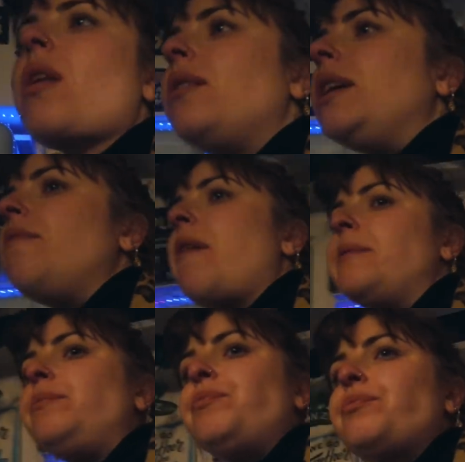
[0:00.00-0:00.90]
leave
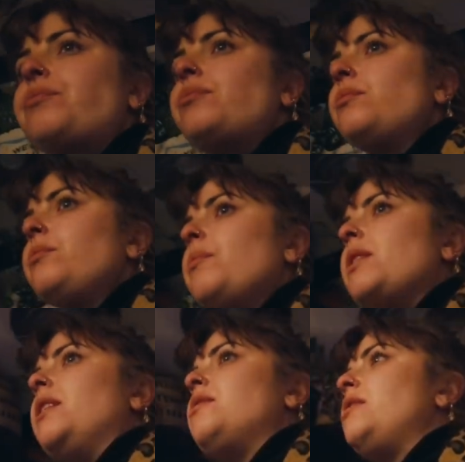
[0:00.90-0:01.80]
it
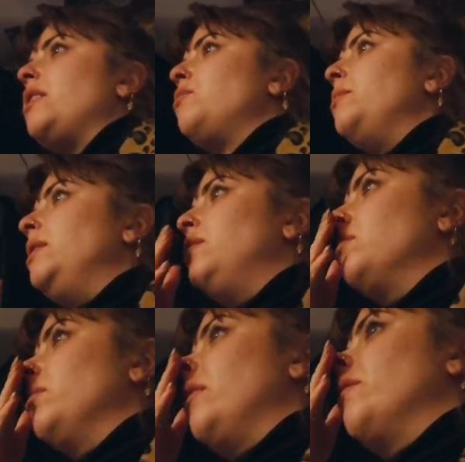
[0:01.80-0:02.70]
like 6 weeks
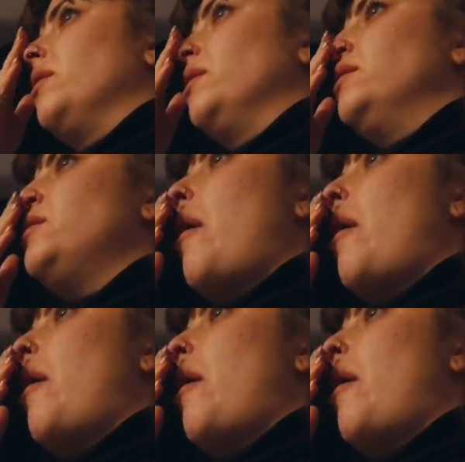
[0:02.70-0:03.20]
or whatever it is.